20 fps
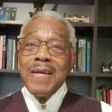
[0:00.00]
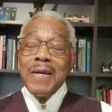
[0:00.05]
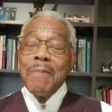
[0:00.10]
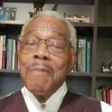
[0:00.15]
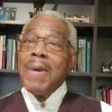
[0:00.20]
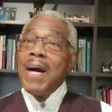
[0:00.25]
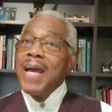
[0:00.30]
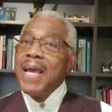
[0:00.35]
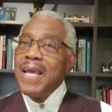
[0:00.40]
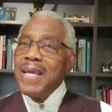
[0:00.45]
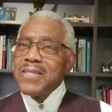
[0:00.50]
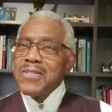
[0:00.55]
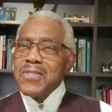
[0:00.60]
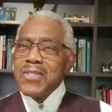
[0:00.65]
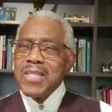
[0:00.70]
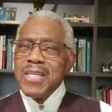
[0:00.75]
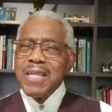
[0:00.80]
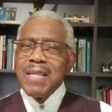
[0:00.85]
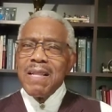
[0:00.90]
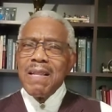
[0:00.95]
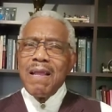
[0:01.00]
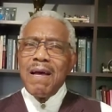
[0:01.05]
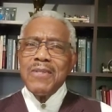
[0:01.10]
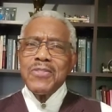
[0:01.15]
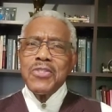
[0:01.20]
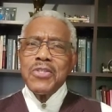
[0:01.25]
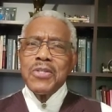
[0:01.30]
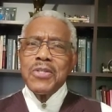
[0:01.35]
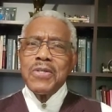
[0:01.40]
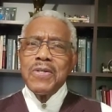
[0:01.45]
my
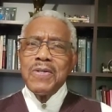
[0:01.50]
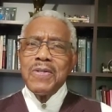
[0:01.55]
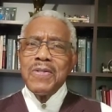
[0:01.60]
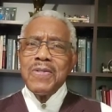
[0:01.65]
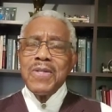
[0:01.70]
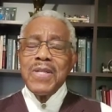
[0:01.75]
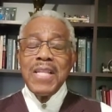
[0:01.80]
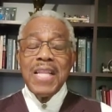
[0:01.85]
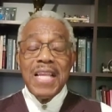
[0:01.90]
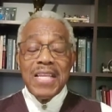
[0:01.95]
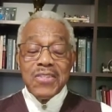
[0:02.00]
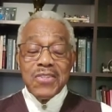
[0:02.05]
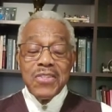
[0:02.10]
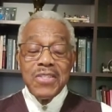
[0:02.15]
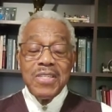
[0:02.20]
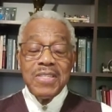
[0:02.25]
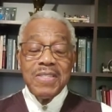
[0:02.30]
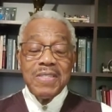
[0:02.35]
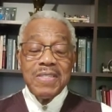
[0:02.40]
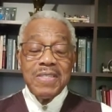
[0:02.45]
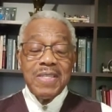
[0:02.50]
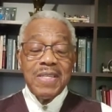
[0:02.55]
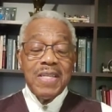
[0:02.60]
eschatological lesson